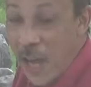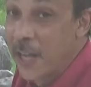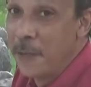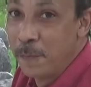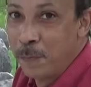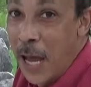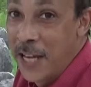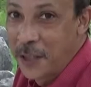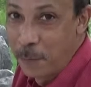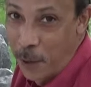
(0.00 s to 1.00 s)
I could
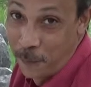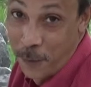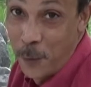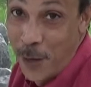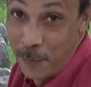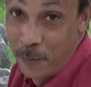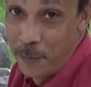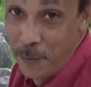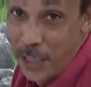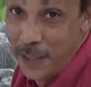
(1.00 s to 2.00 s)
paint the perfect woman
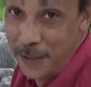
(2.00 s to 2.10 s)
for me.